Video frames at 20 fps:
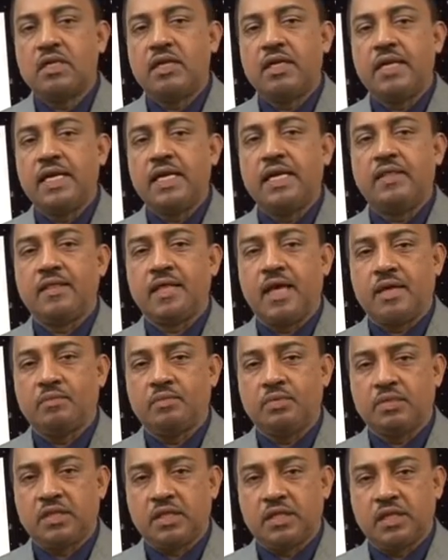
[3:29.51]
in that
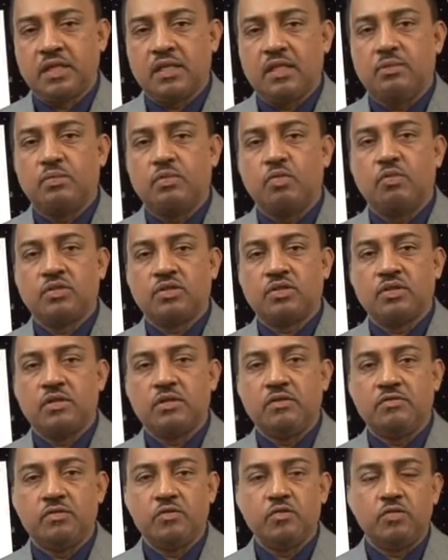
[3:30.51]
particular portion of
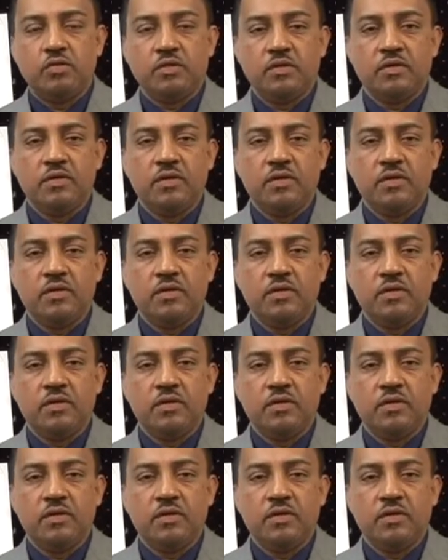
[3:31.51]
food.